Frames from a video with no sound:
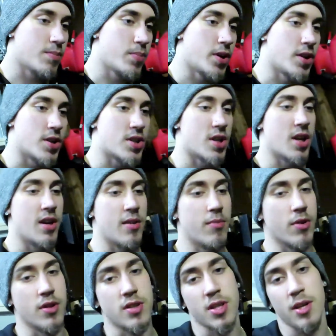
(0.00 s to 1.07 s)
put a shim
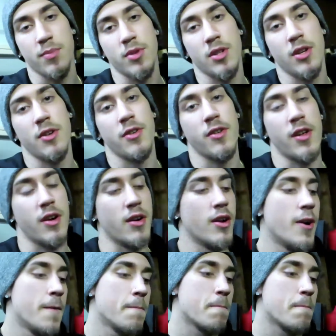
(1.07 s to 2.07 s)
or something under there,